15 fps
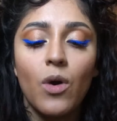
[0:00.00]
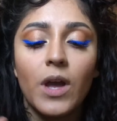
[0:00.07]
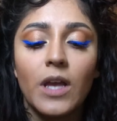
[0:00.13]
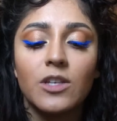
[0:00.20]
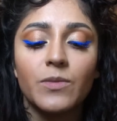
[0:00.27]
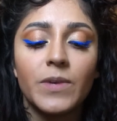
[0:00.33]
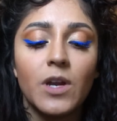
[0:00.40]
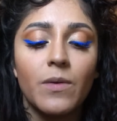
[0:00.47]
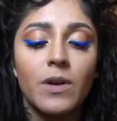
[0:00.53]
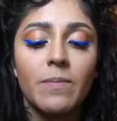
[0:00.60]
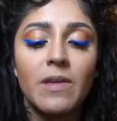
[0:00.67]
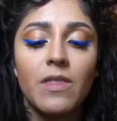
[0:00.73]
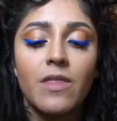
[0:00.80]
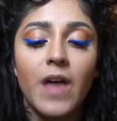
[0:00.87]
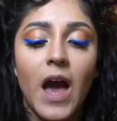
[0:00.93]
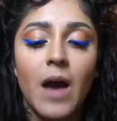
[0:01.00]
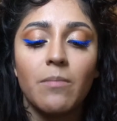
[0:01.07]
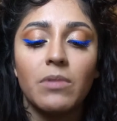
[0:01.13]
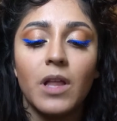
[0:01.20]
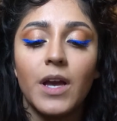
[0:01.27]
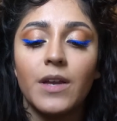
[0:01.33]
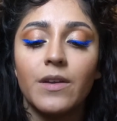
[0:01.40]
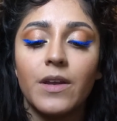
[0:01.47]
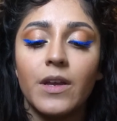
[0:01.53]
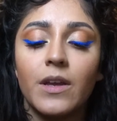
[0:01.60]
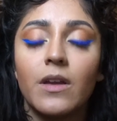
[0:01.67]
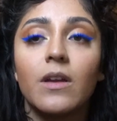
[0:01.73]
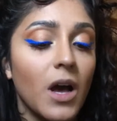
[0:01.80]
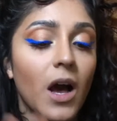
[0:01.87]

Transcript: Okay, so we don't want to be that blinding.